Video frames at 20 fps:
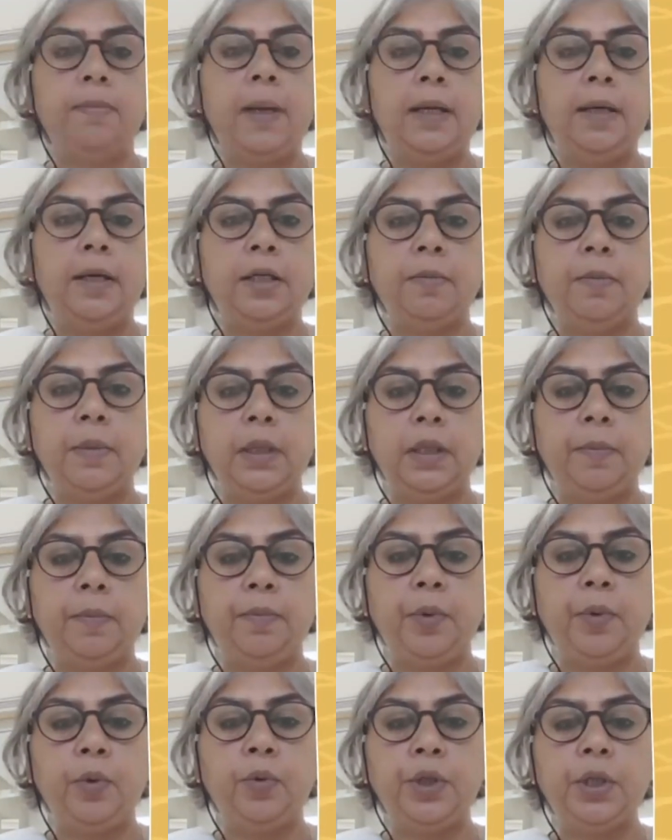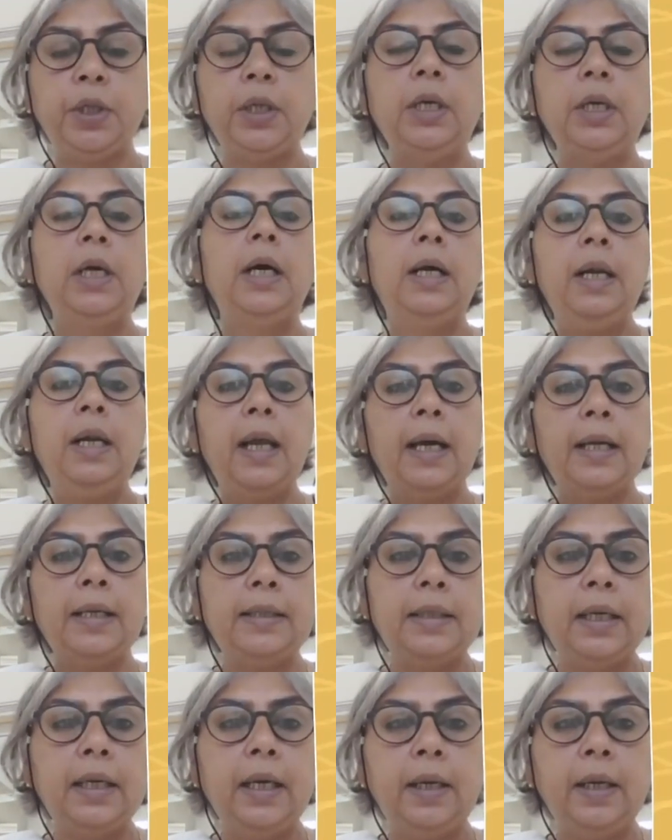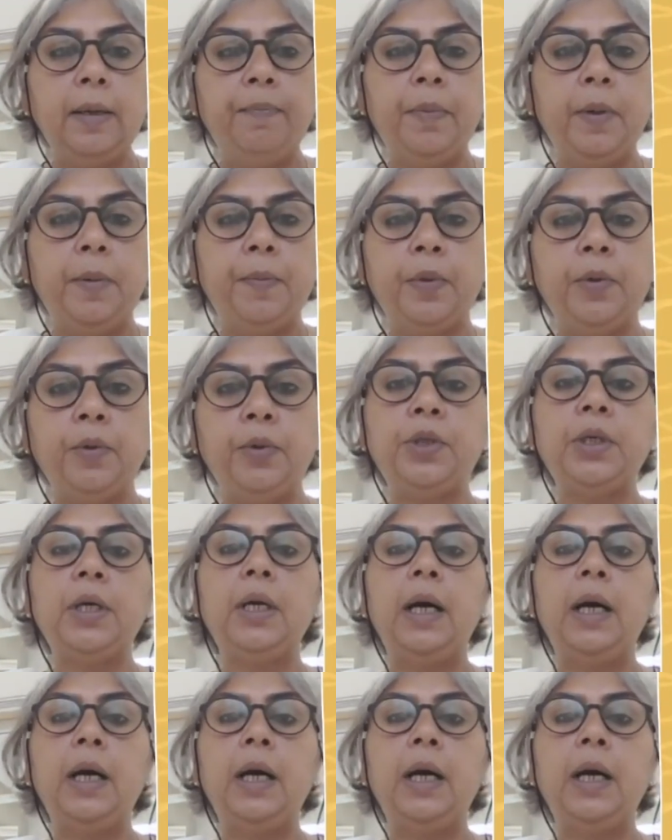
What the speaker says: management approach, a landscape approach.